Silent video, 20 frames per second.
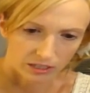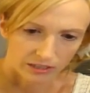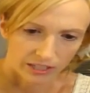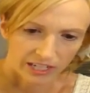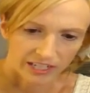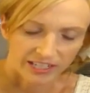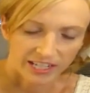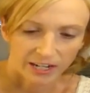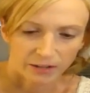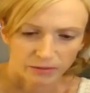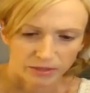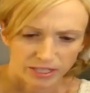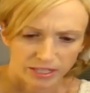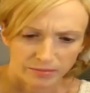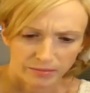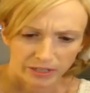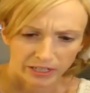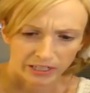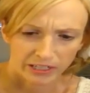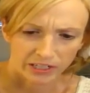they said it was
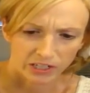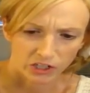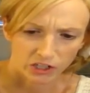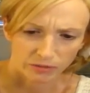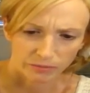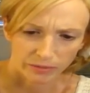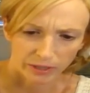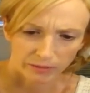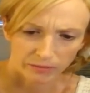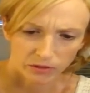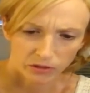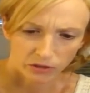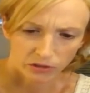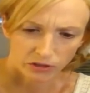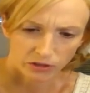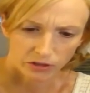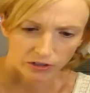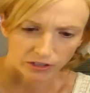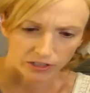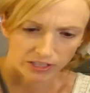limited edition, but I'm
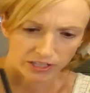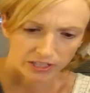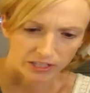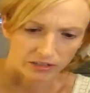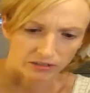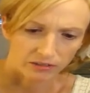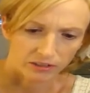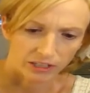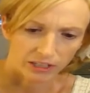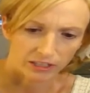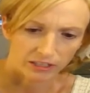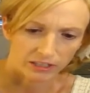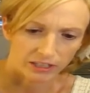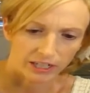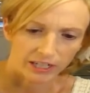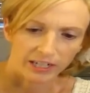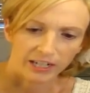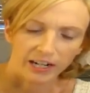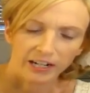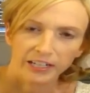sure you could still like
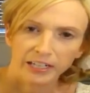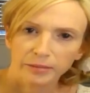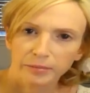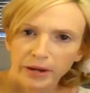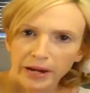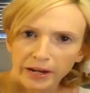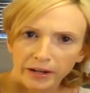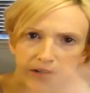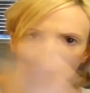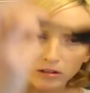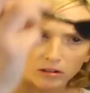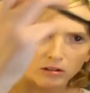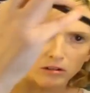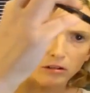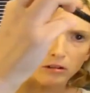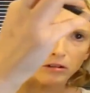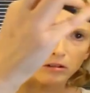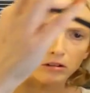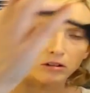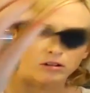get it on eBay.
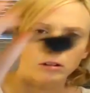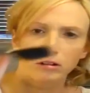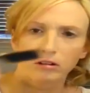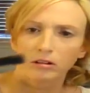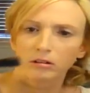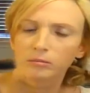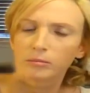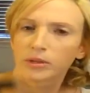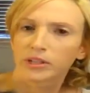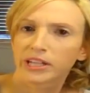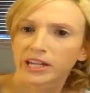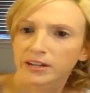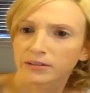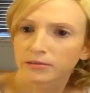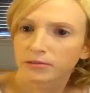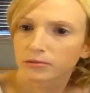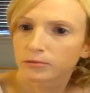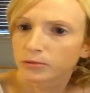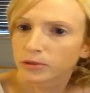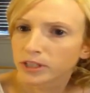But they
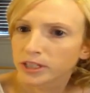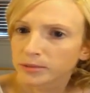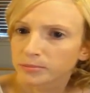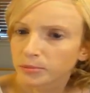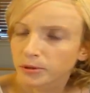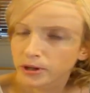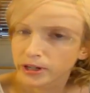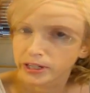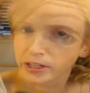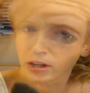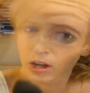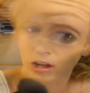have really pretty